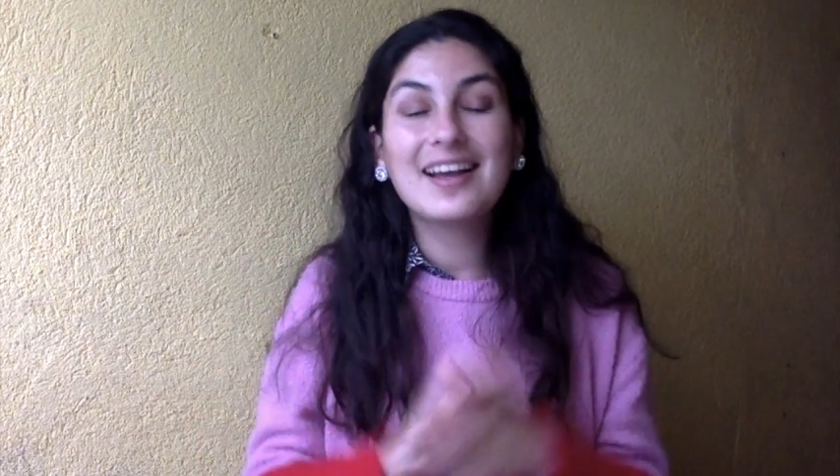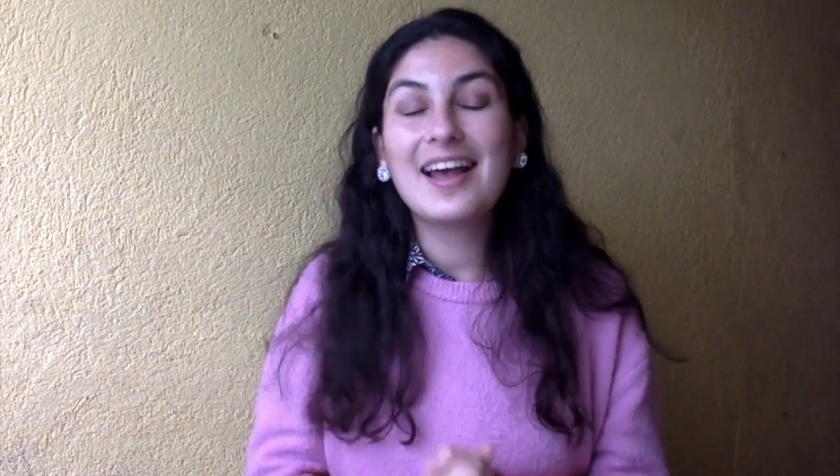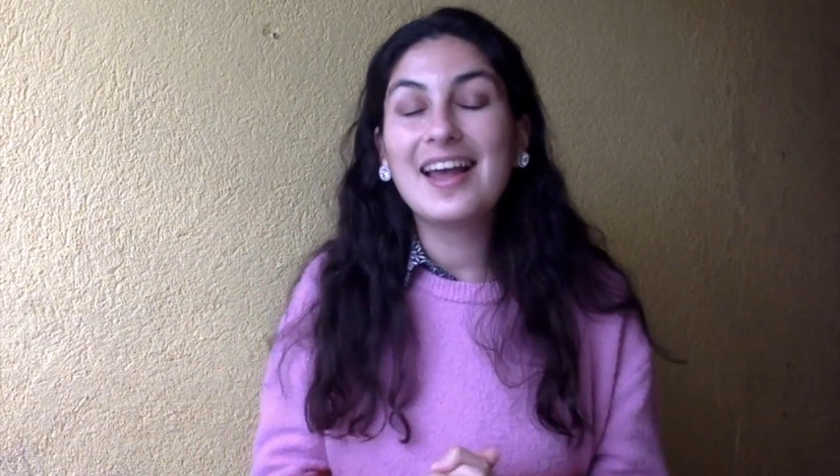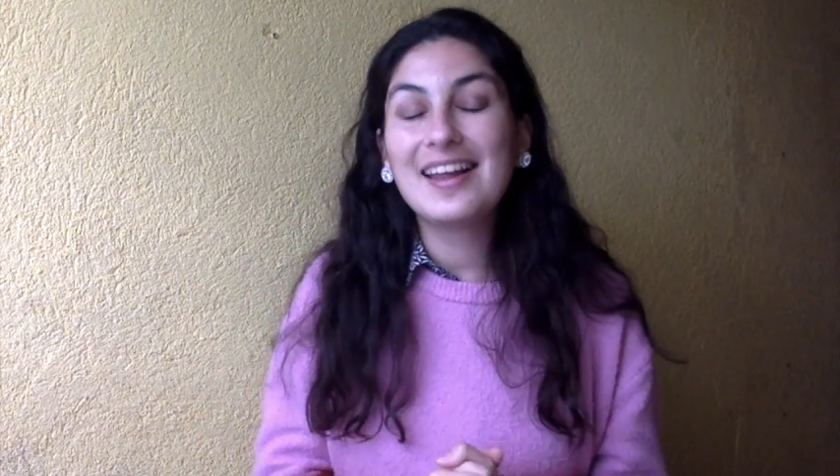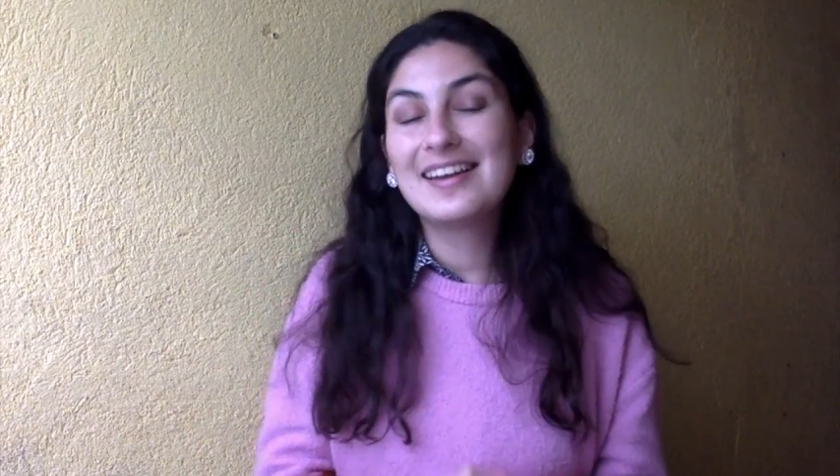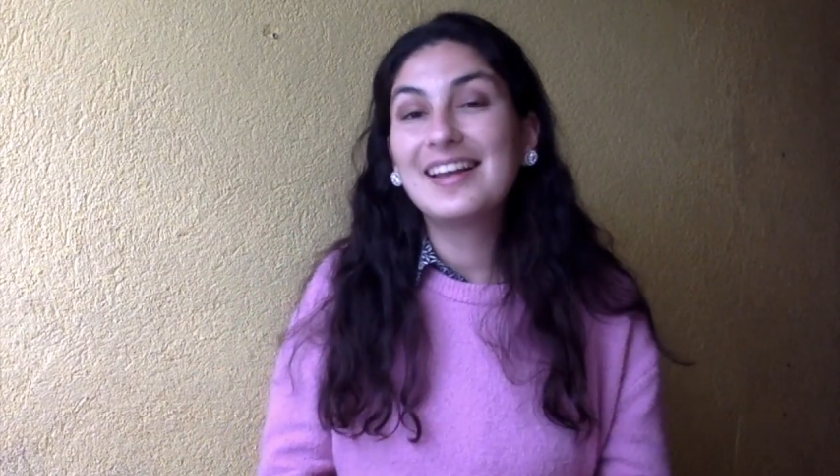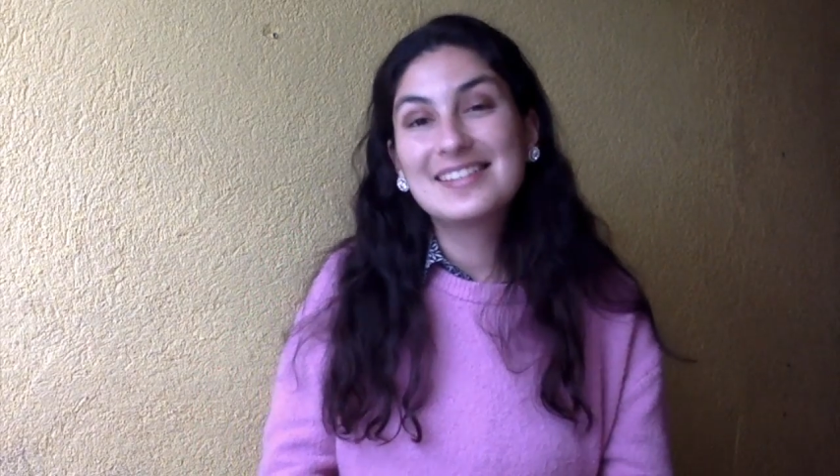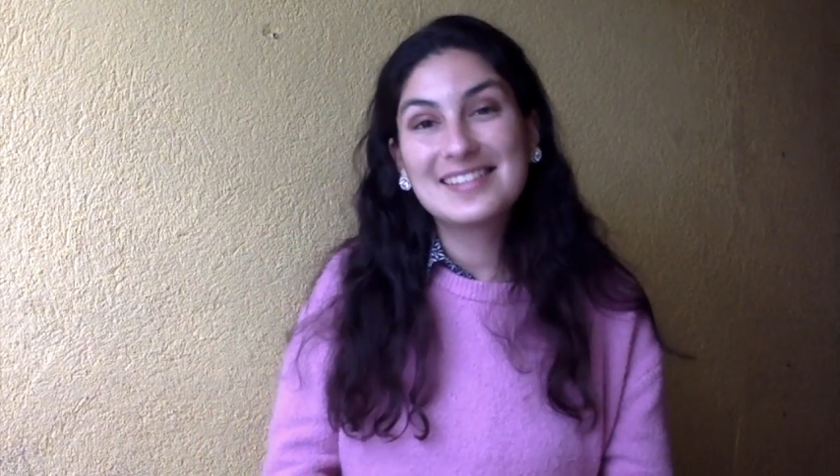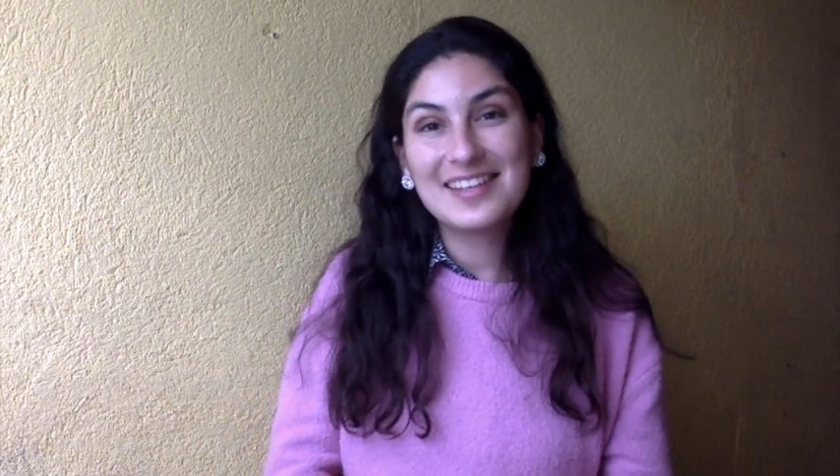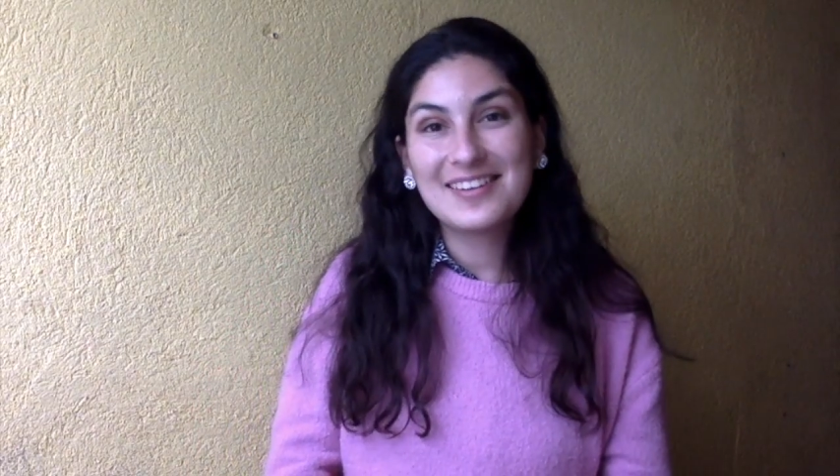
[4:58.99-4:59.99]
and
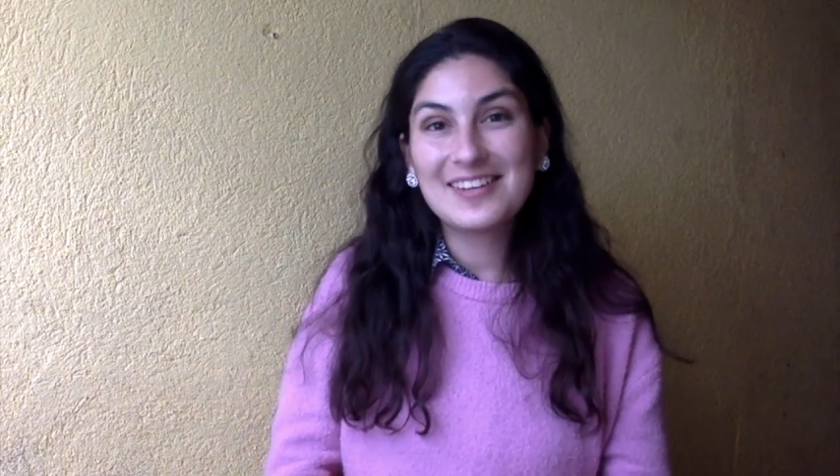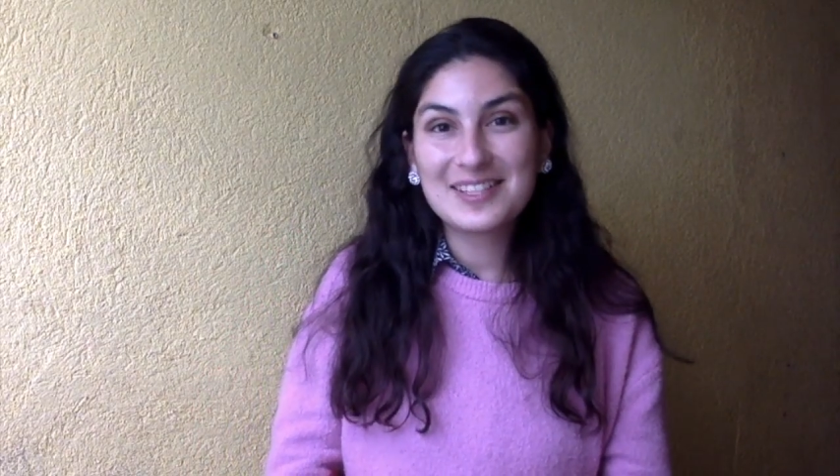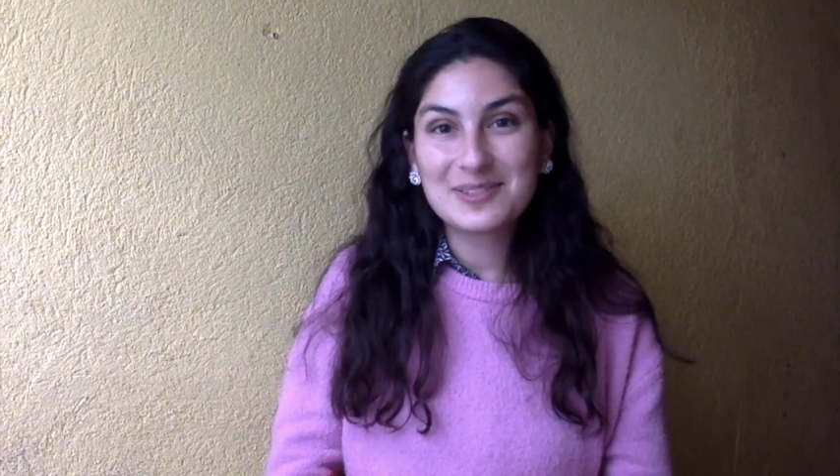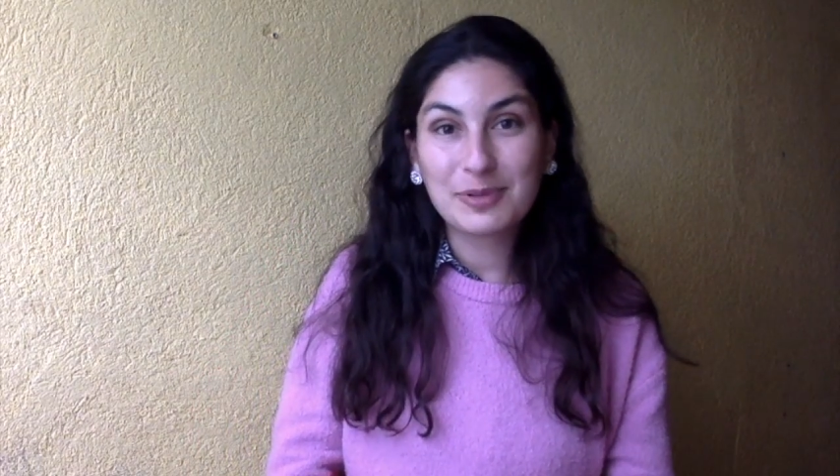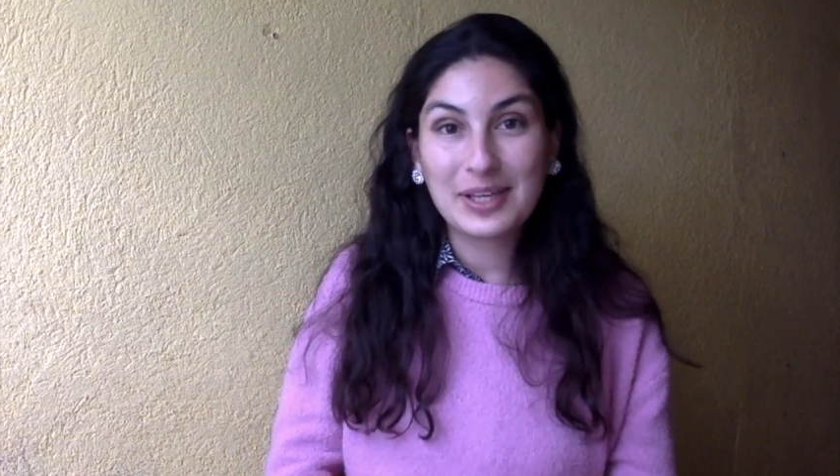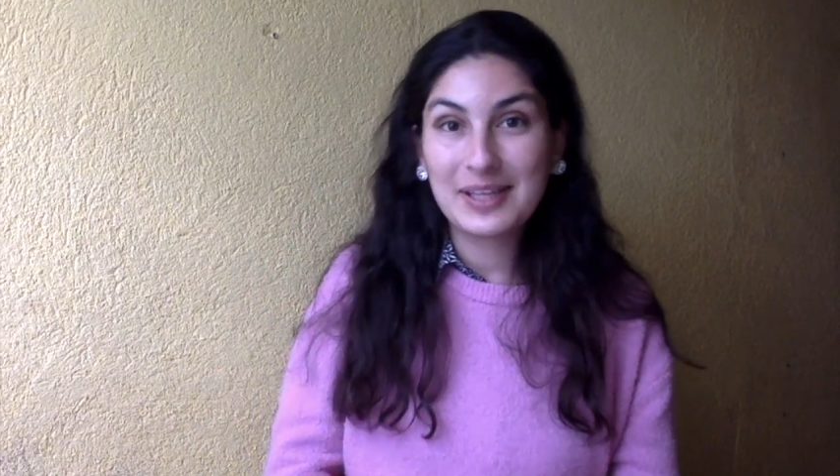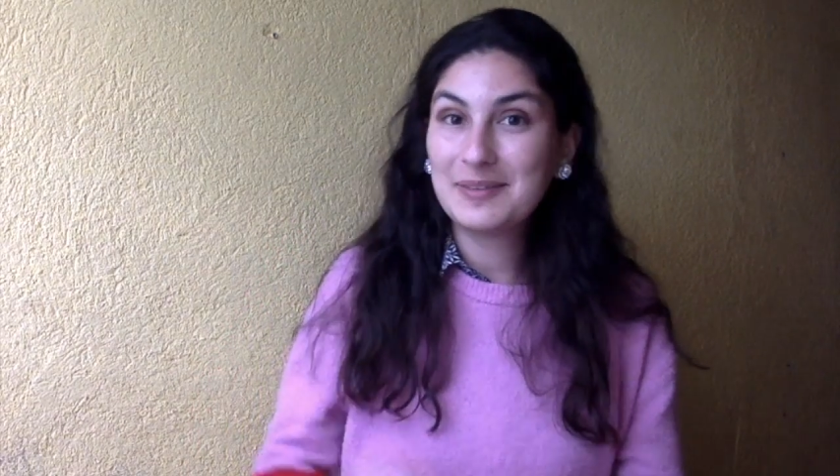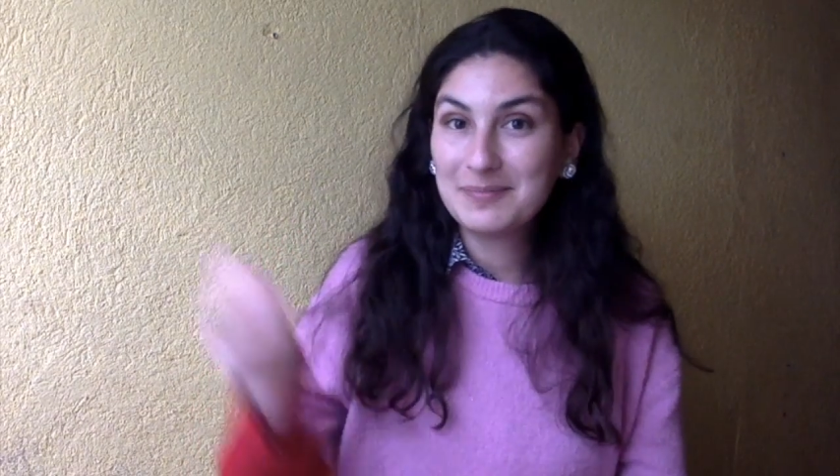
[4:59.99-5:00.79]
see you next week.